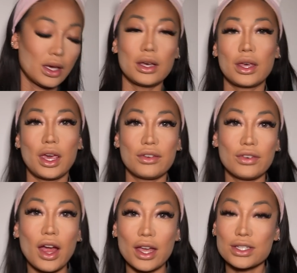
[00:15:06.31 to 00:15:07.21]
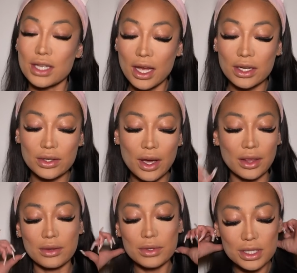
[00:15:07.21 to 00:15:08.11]
Okay, for eyeshadow, I
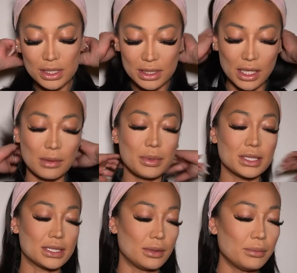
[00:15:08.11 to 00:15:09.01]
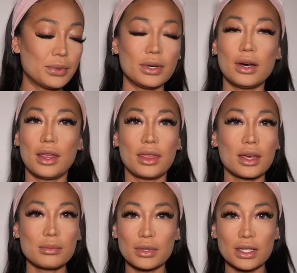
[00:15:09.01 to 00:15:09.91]
think we should just keep it simple. I think
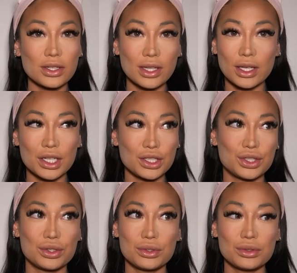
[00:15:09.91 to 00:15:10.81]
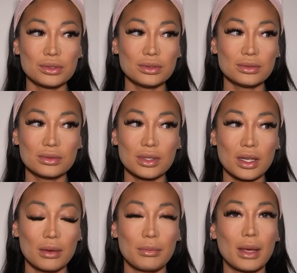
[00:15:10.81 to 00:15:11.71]
I'm literally gonna do
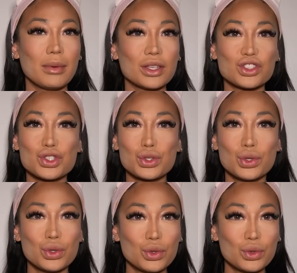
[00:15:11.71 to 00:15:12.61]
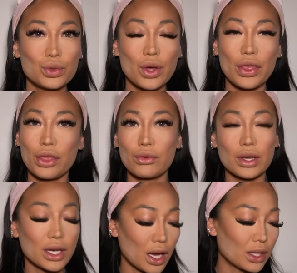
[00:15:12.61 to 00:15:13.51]
maybe a
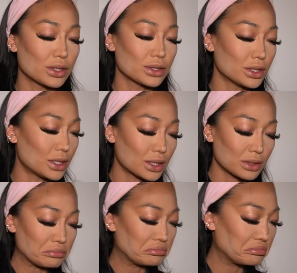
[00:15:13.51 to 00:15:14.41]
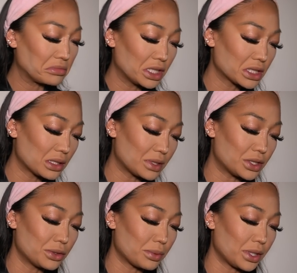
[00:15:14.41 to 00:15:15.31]
2-3 color look. It's gonna be
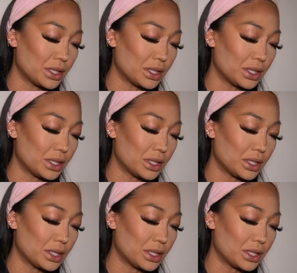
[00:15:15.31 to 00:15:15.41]
super